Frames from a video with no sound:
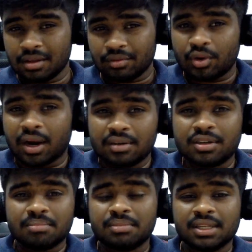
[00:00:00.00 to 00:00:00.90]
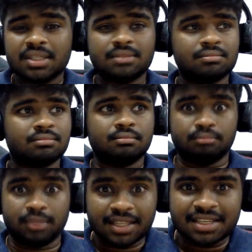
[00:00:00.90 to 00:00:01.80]
400 million
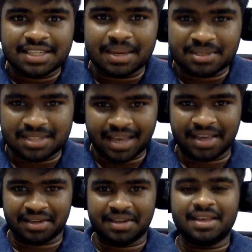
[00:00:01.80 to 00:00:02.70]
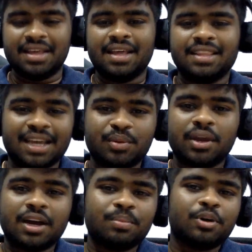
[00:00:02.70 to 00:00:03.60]
times a second that we
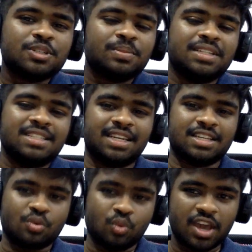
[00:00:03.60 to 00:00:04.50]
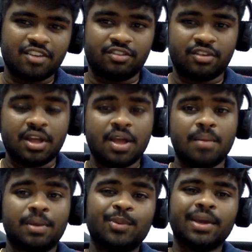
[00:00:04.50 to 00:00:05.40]
can't possibly see it as a wave.
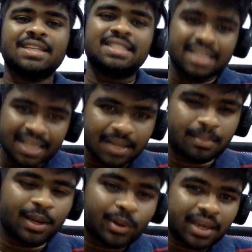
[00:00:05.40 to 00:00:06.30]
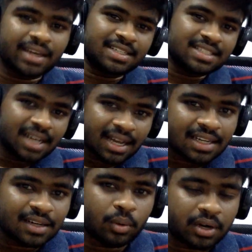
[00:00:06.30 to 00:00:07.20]
But we can tell by looking at its
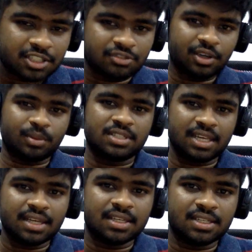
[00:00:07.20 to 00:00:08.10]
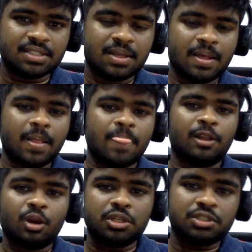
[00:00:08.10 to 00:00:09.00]
color what its frequency is. The
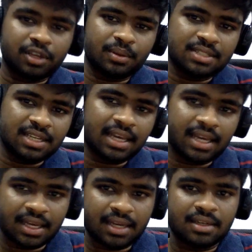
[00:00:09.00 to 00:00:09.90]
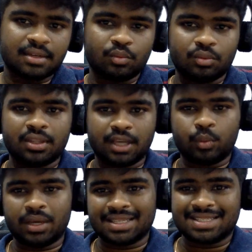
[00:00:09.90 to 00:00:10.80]
lowest frequency light that
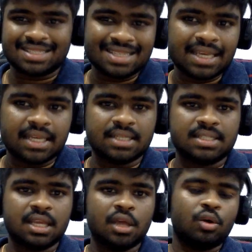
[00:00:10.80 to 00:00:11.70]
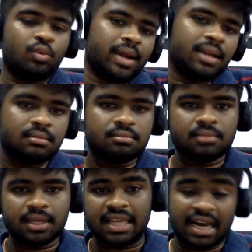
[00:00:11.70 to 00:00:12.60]
we can see is red,
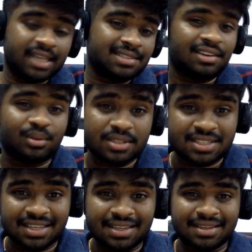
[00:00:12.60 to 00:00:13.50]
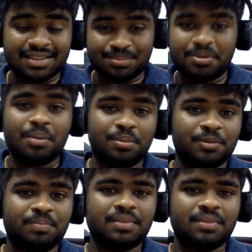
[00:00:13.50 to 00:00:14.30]
and the highest frequency is purple.